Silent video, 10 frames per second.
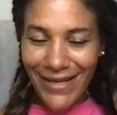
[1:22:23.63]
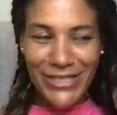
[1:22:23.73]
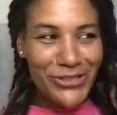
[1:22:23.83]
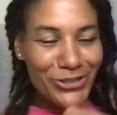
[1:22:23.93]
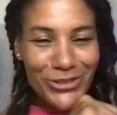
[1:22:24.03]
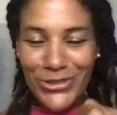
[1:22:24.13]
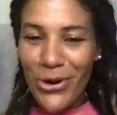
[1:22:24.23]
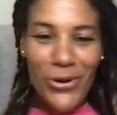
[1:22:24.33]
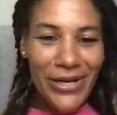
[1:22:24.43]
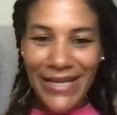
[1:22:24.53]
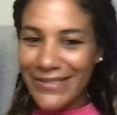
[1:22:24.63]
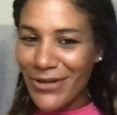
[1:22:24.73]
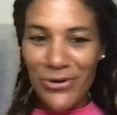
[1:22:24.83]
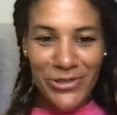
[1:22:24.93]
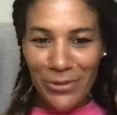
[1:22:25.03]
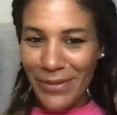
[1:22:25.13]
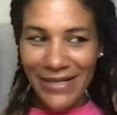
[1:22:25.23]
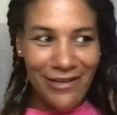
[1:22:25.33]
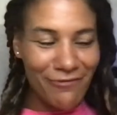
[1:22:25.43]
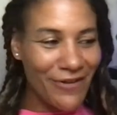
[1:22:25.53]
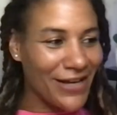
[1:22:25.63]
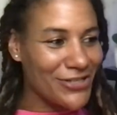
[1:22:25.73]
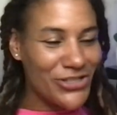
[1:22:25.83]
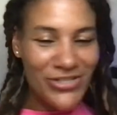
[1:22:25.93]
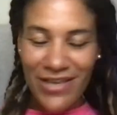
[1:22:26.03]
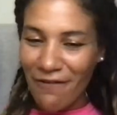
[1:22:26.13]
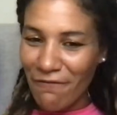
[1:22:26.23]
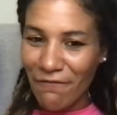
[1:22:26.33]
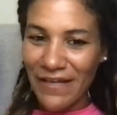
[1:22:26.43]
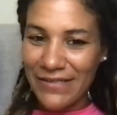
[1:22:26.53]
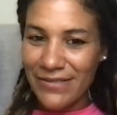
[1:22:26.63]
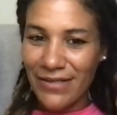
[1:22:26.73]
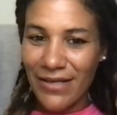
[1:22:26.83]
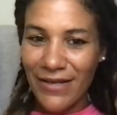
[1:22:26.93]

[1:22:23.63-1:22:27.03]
Like you don't let down your belief and you just have faith,